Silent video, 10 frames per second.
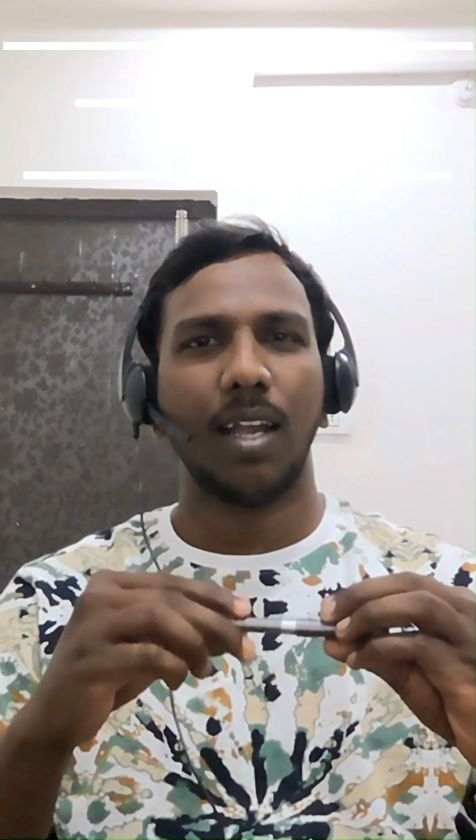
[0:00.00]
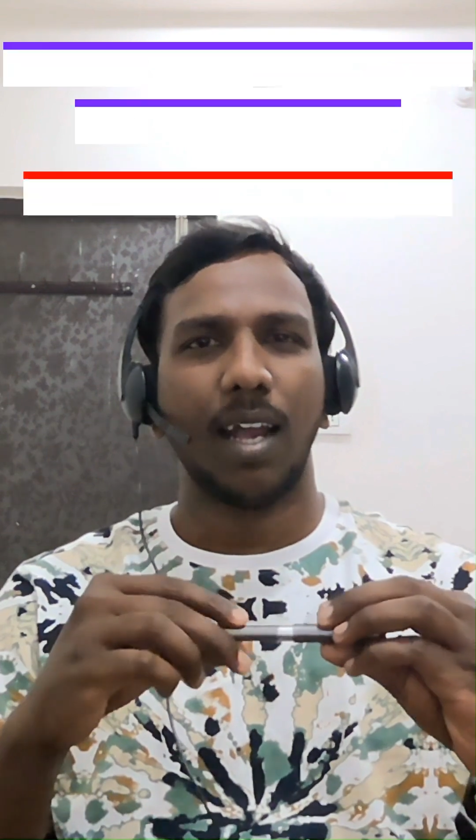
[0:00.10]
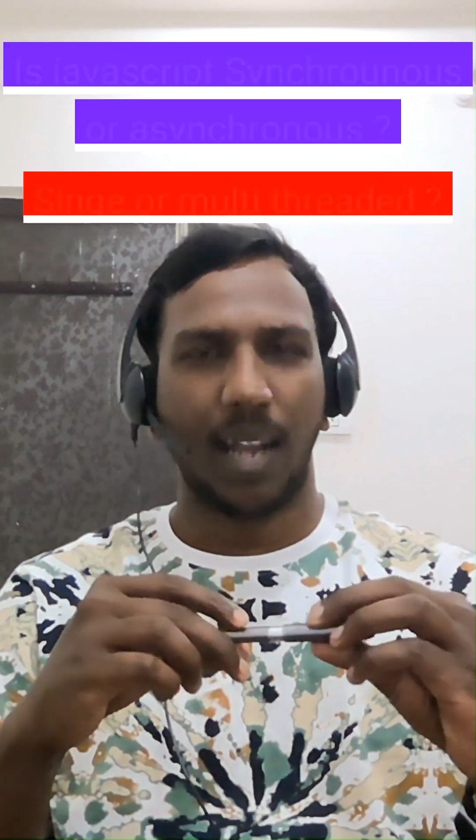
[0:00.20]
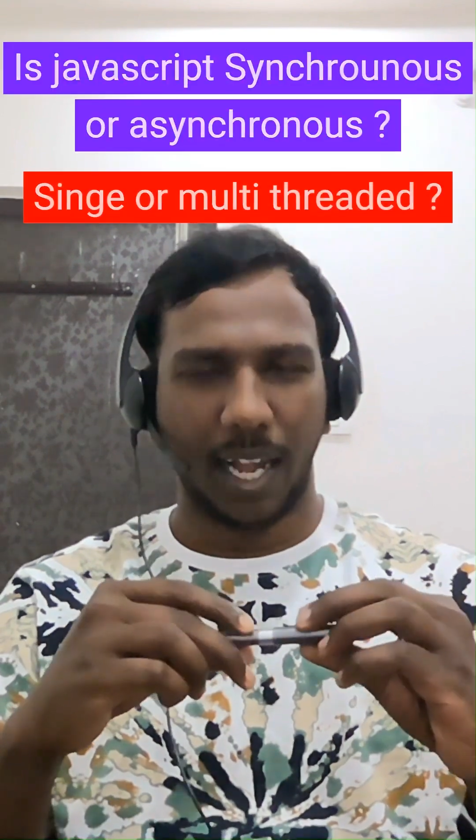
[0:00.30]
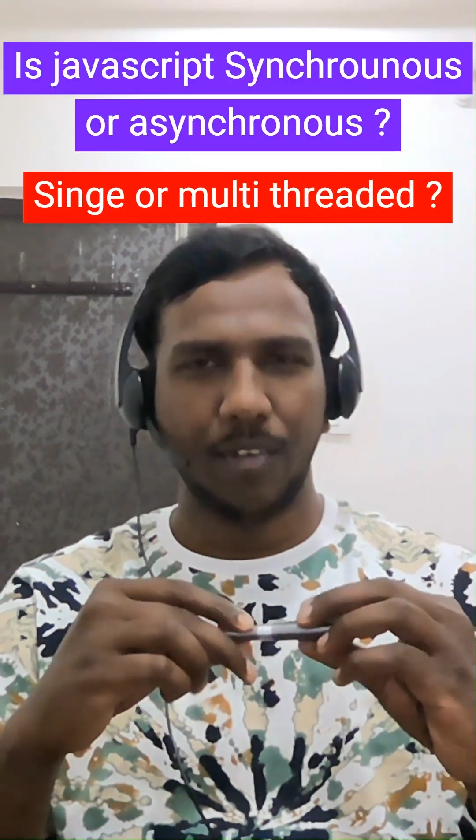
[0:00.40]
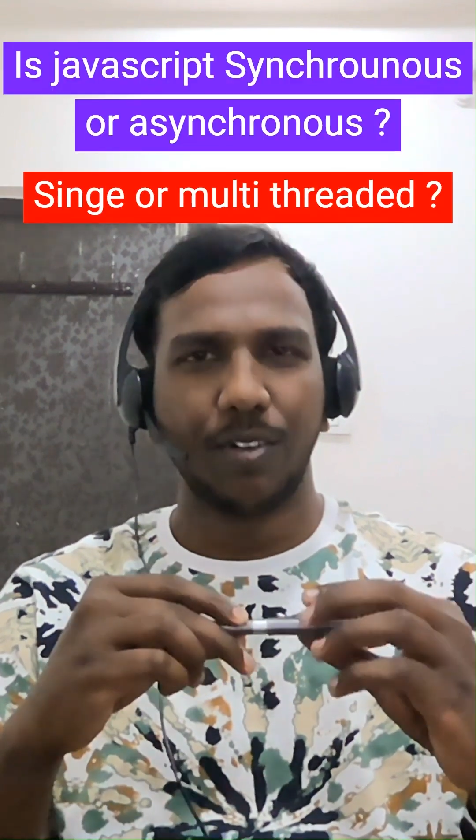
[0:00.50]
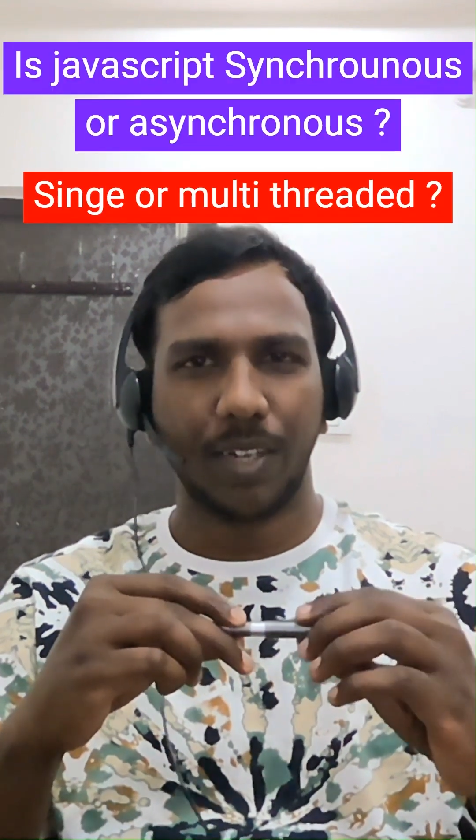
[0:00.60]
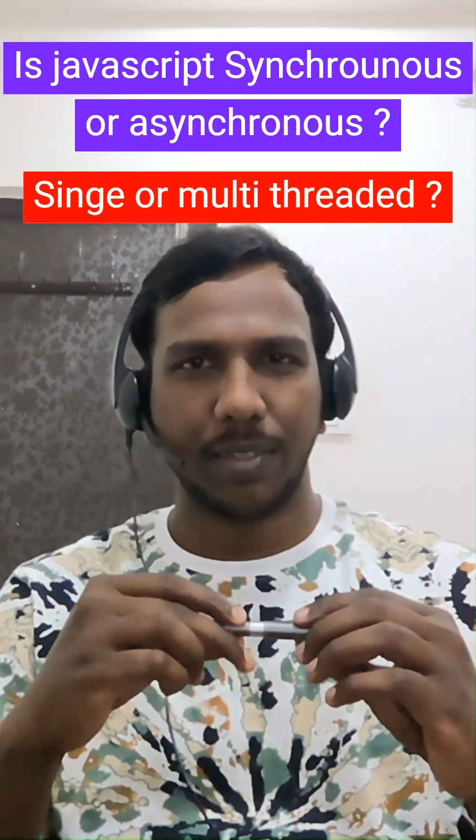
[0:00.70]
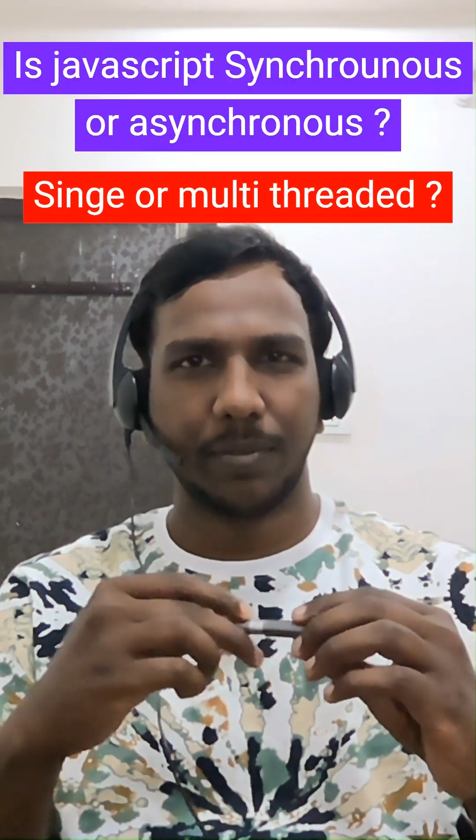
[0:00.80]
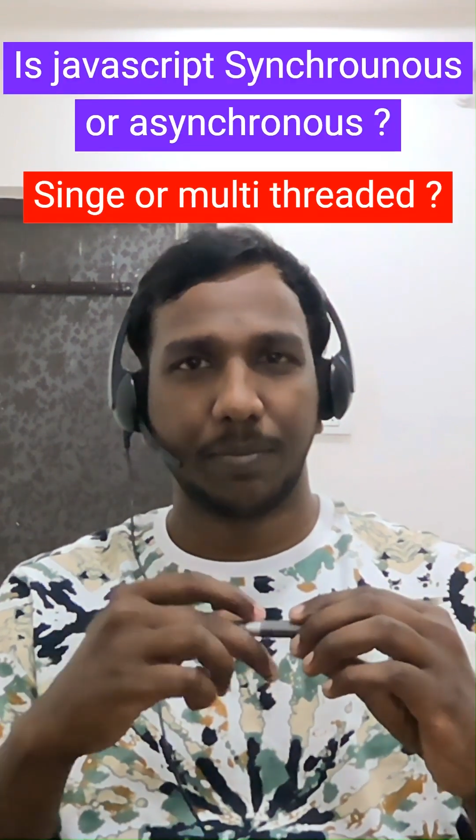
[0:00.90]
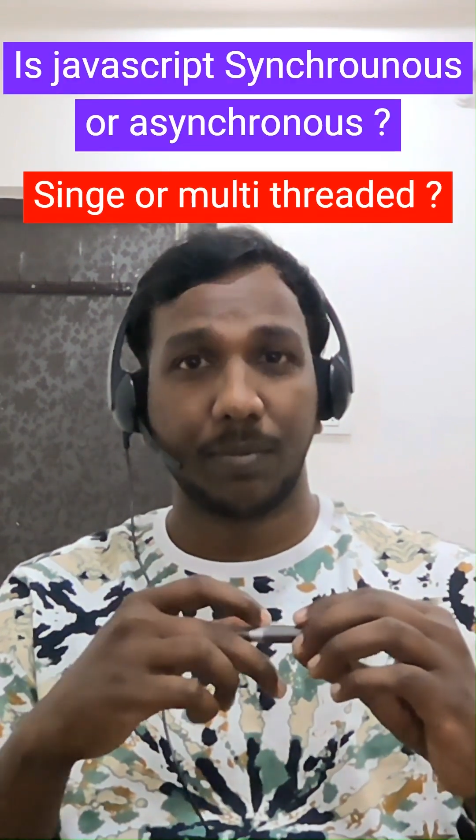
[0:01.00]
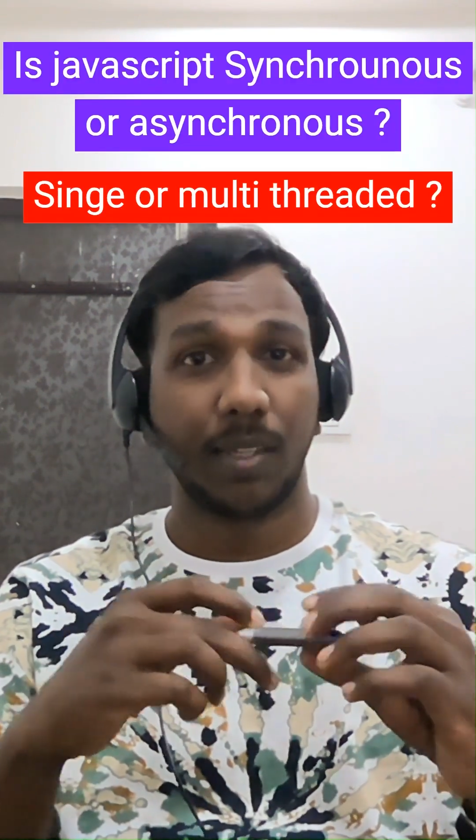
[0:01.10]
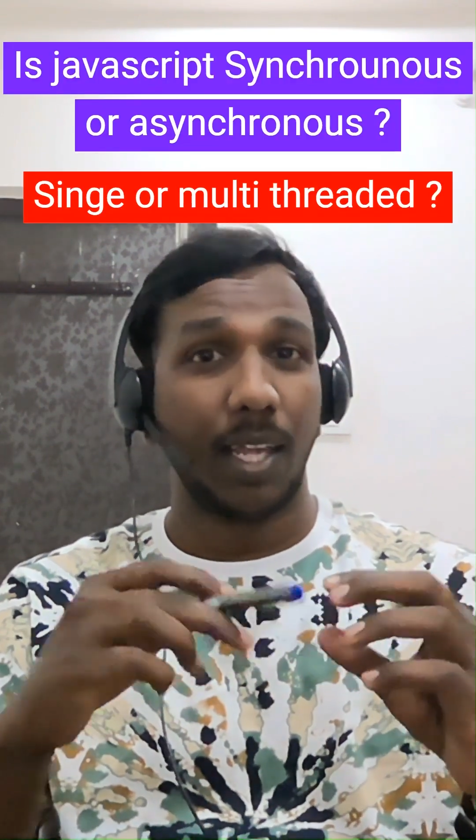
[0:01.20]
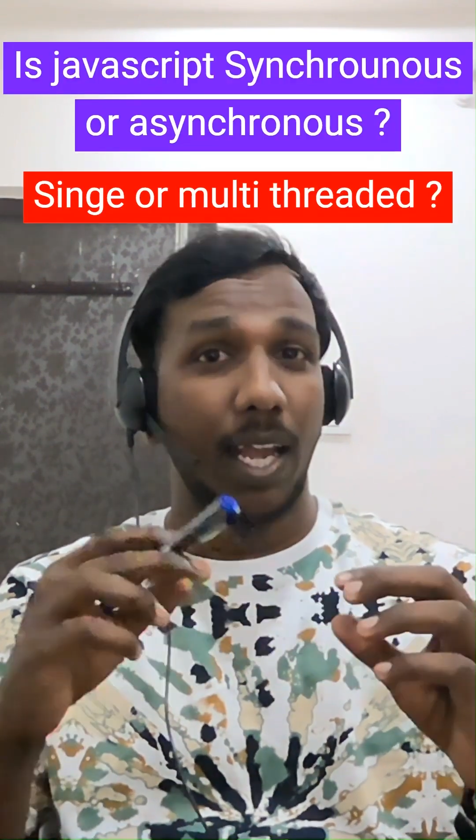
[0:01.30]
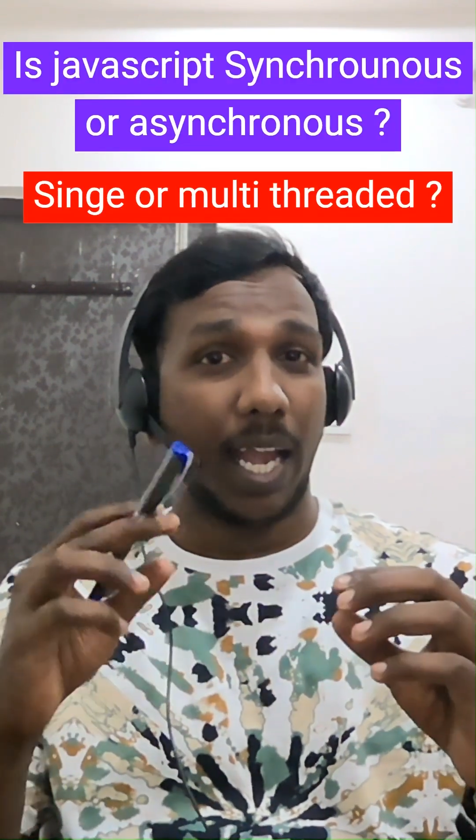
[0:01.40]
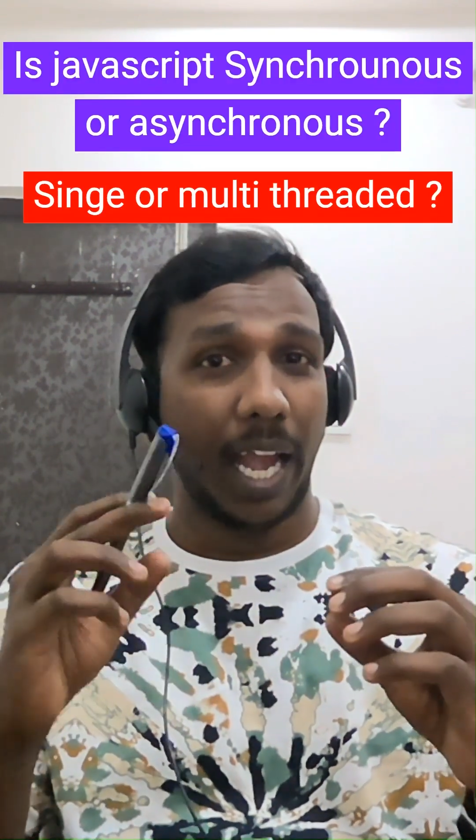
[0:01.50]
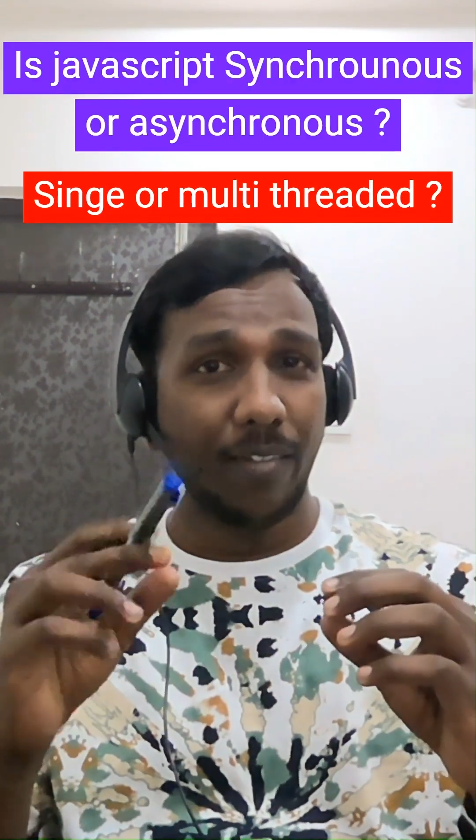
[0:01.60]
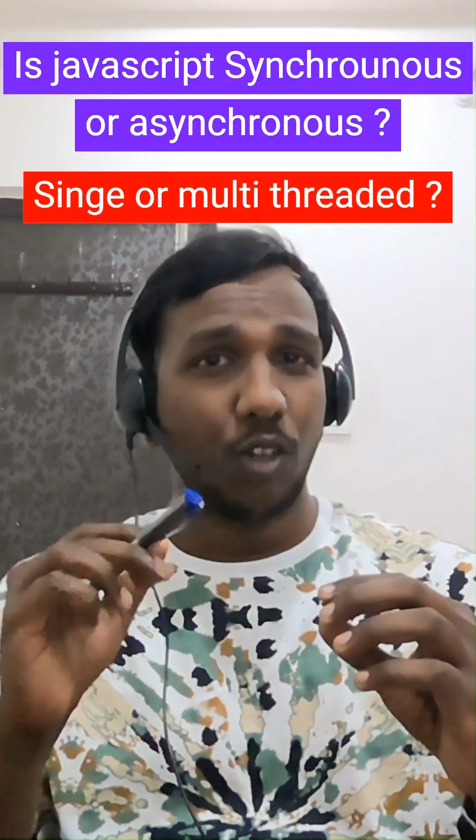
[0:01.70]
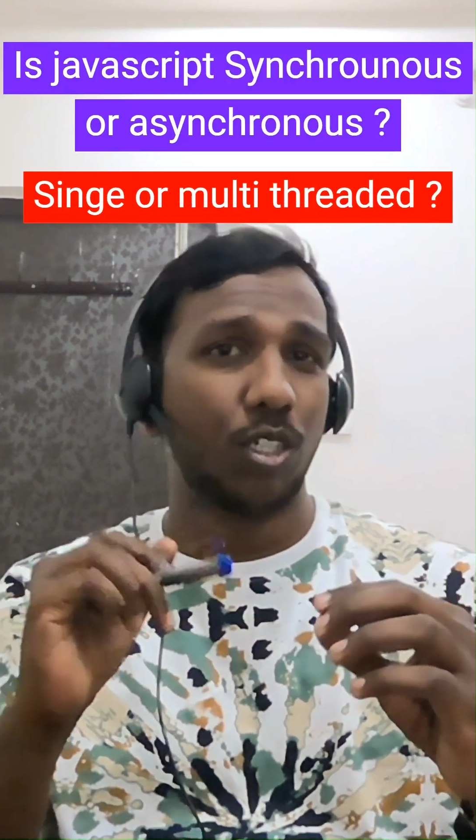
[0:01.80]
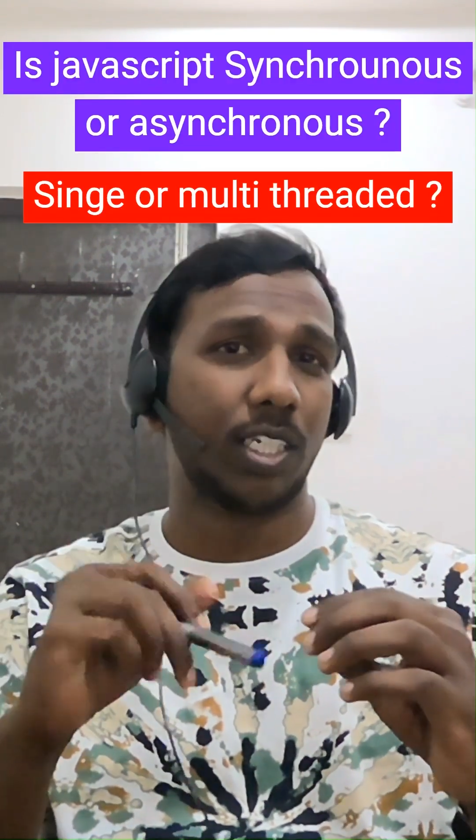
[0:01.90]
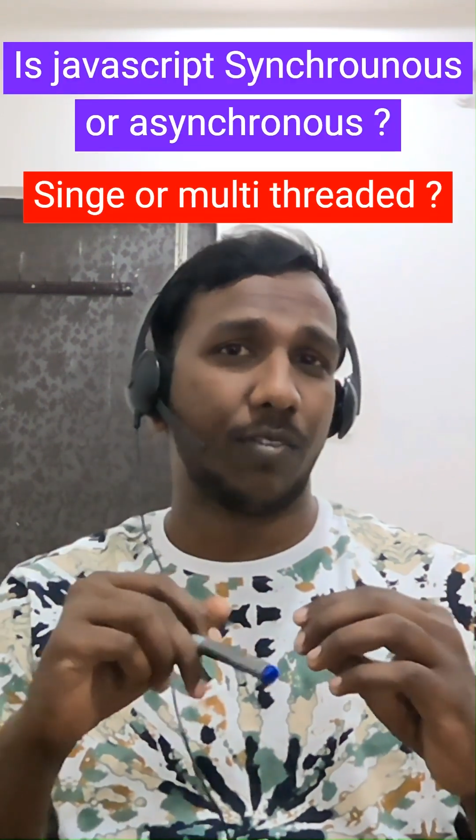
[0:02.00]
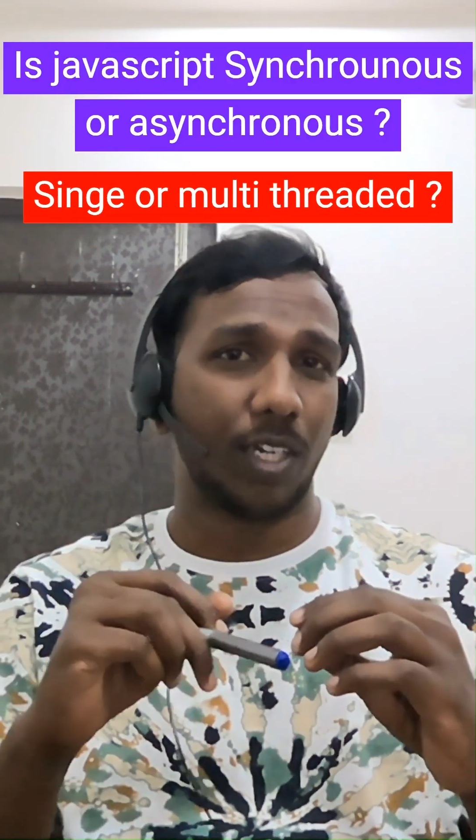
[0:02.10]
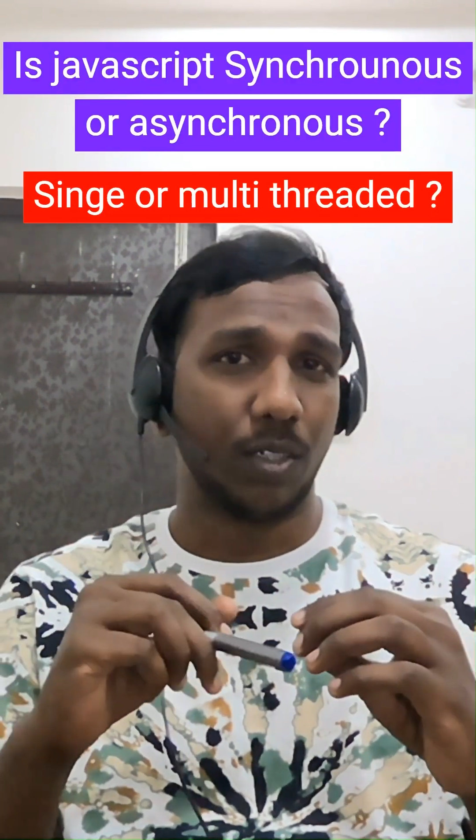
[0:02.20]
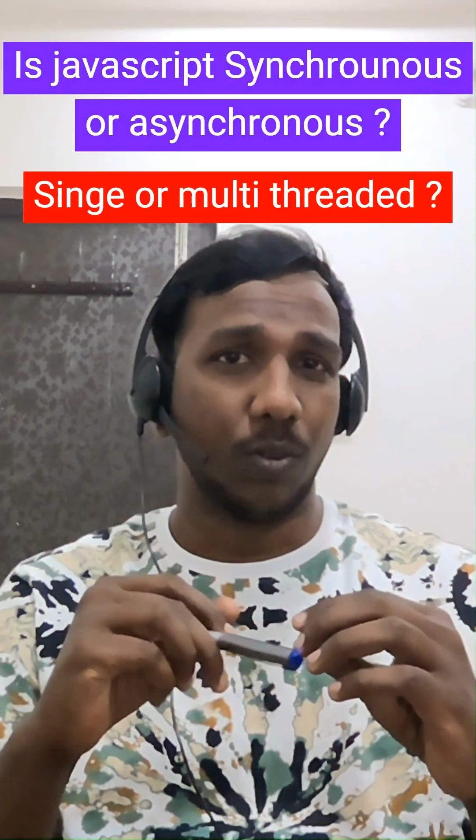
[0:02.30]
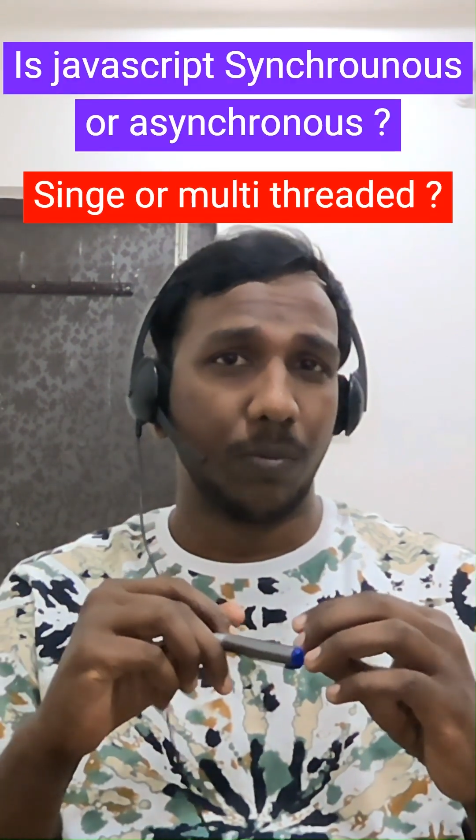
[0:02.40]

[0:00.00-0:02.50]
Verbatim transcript: Hi everyone, I have a question for you.